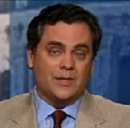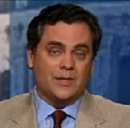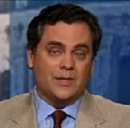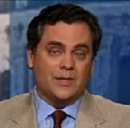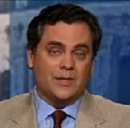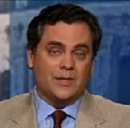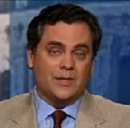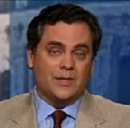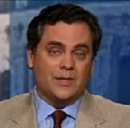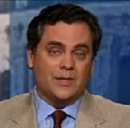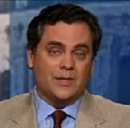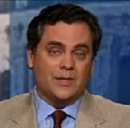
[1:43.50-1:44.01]

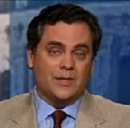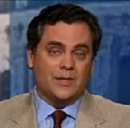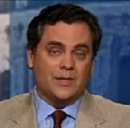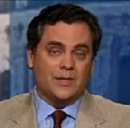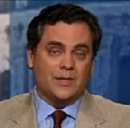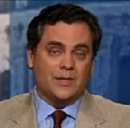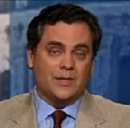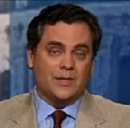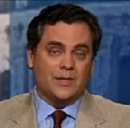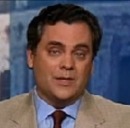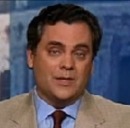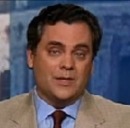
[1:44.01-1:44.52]

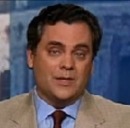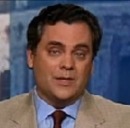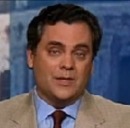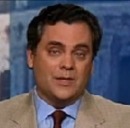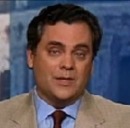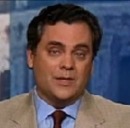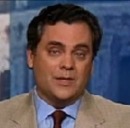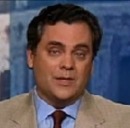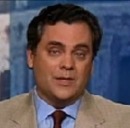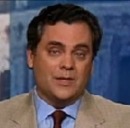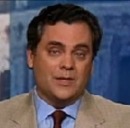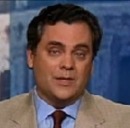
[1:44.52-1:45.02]

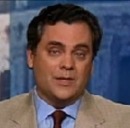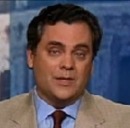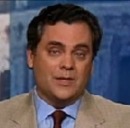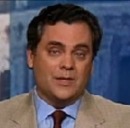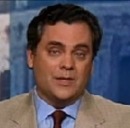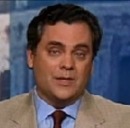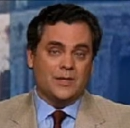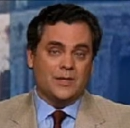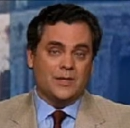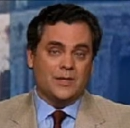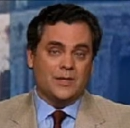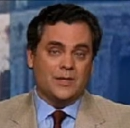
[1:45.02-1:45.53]

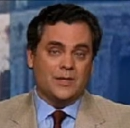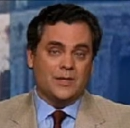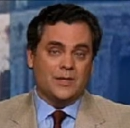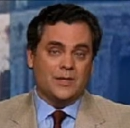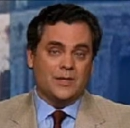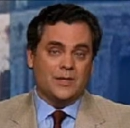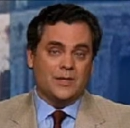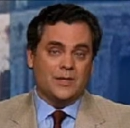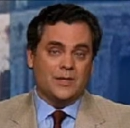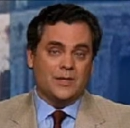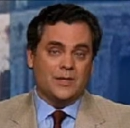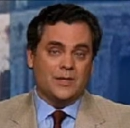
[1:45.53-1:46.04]

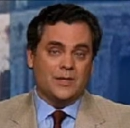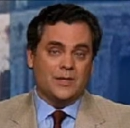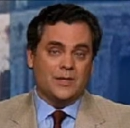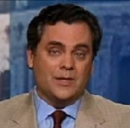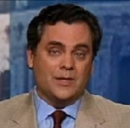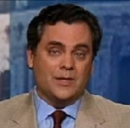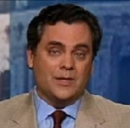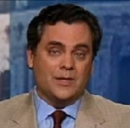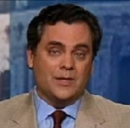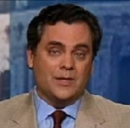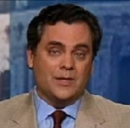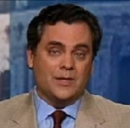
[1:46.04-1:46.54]

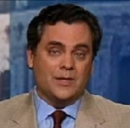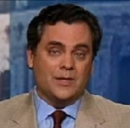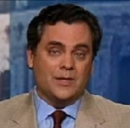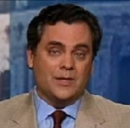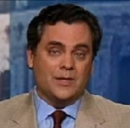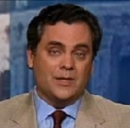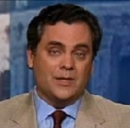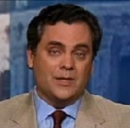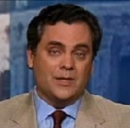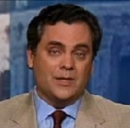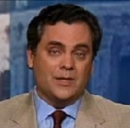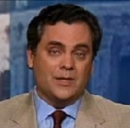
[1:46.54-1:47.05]

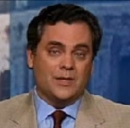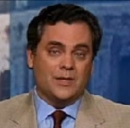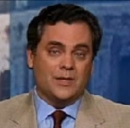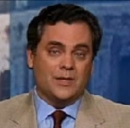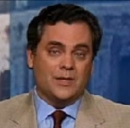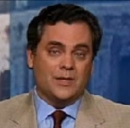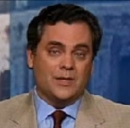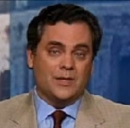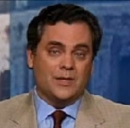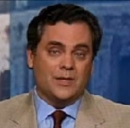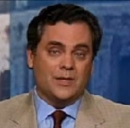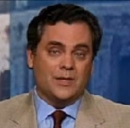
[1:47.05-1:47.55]

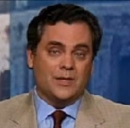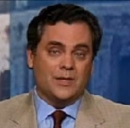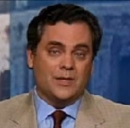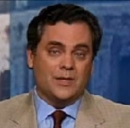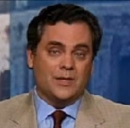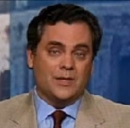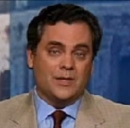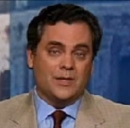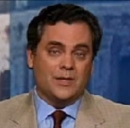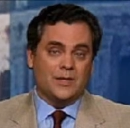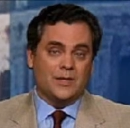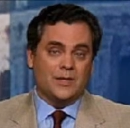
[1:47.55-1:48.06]

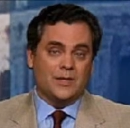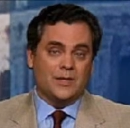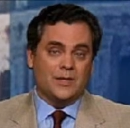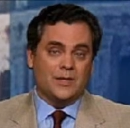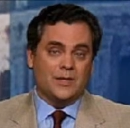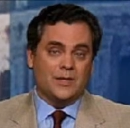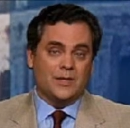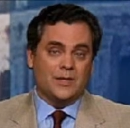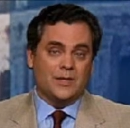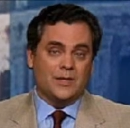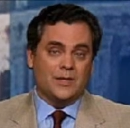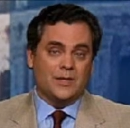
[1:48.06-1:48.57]

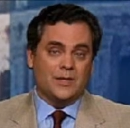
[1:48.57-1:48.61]
The face doesn't move, so there is nothing to read.